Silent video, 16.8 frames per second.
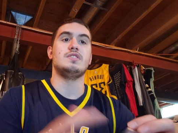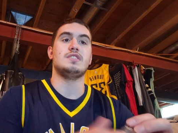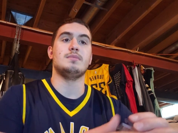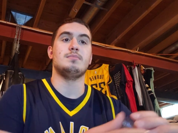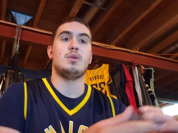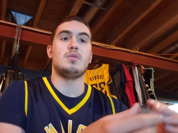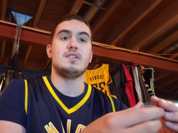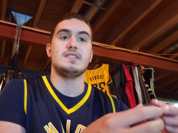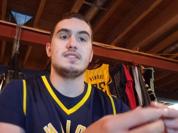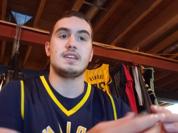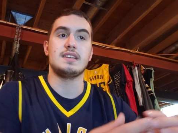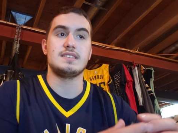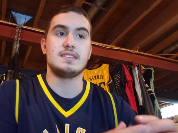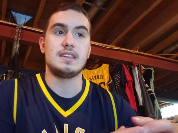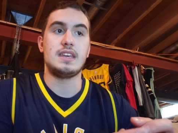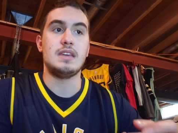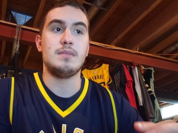Sabonis
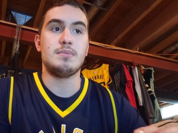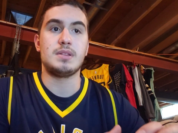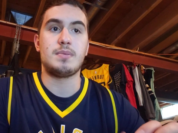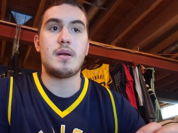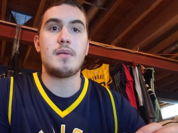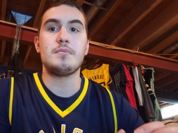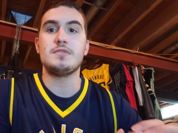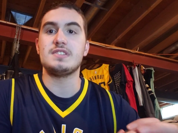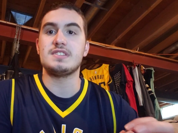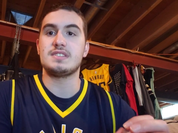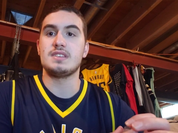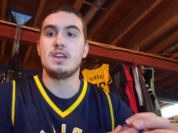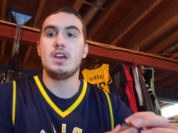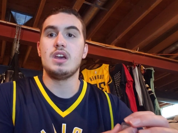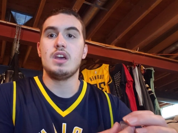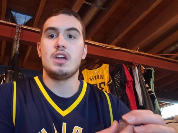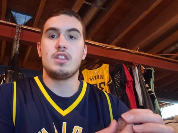against the Heat. But the problem was
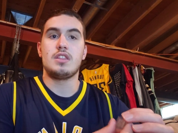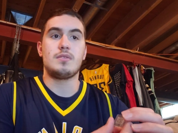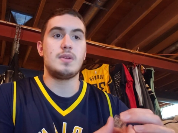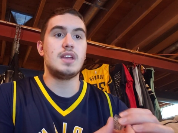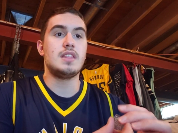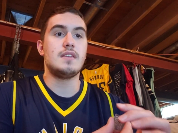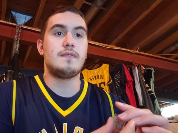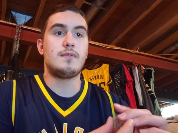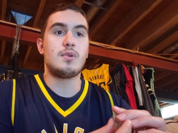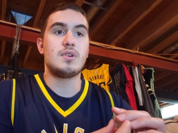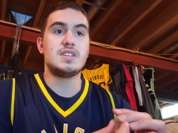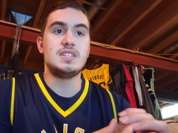3 of the 4